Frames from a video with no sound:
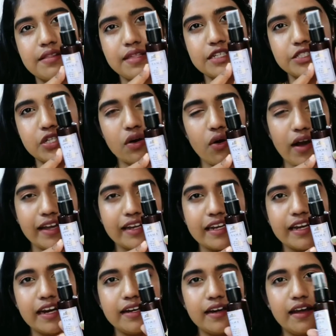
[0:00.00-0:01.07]
essential oil
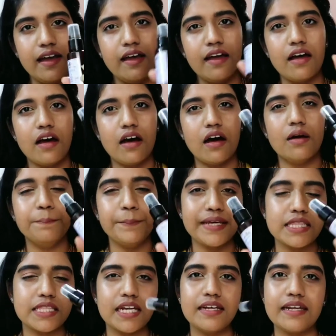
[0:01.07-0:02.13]
in it,
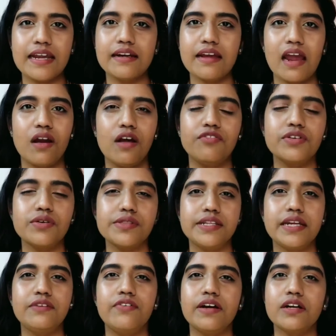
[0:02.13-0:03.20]
mixed it and kind of
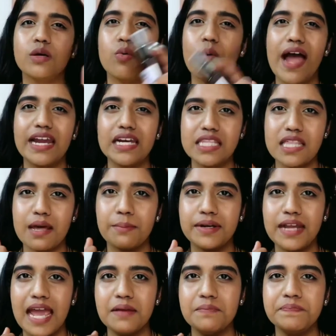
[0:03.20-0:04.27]
used it for quite some
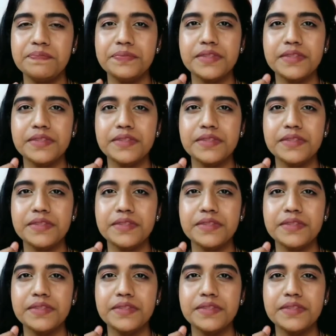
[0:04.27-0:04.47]
time.